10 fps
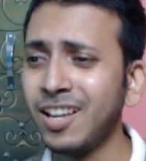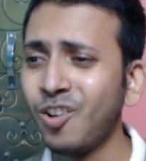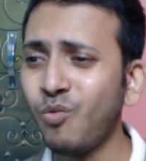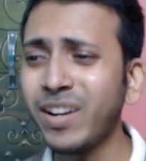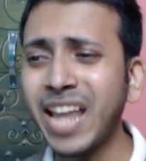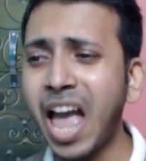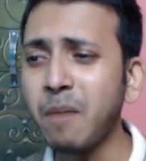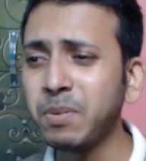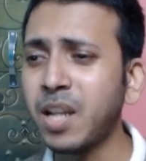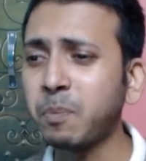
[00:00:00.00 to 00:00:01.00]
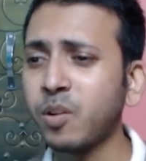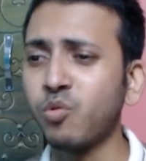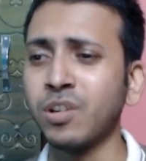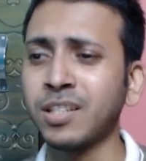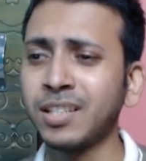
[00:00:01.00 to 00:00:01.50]
What happened
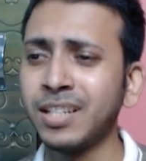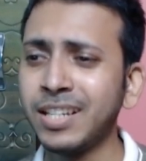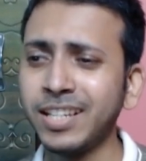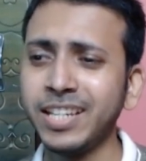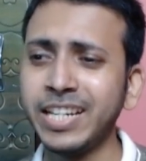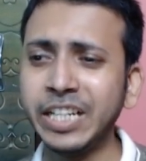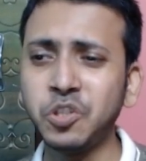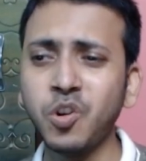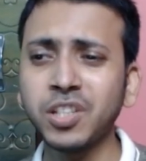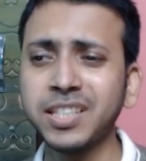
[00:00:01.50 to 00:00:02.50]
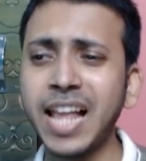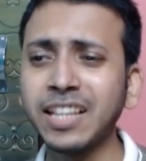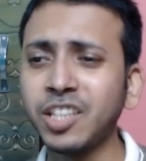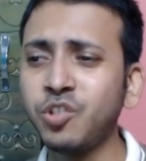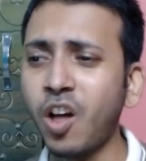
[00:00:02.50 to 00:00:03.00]
afterwards? It looks
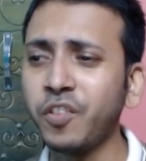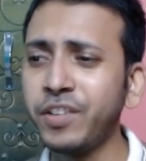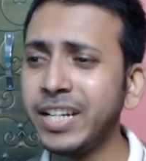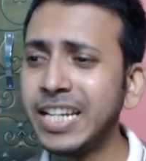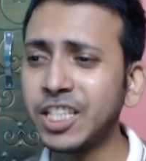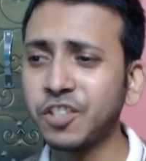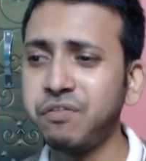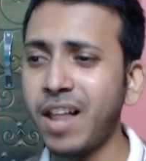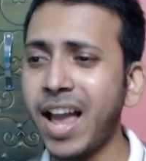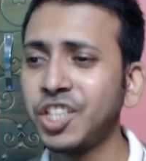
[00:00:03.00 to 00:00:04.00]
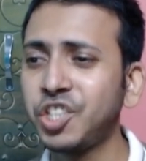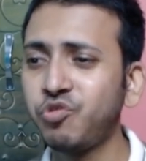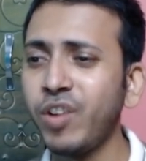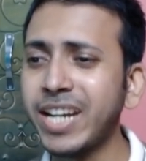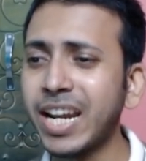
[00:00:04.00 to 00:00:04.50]
like the dolphin is flying
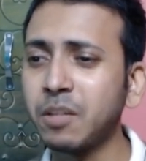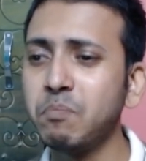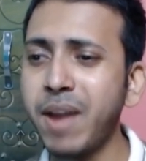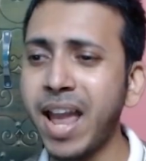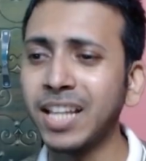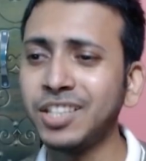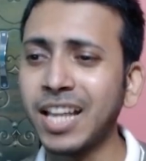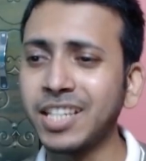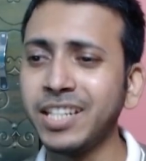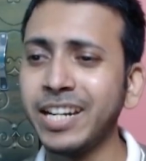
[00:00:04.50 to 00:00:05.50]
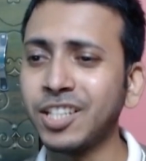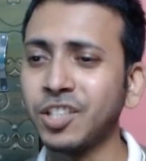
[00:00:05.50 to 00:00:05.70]
straight at the man touching its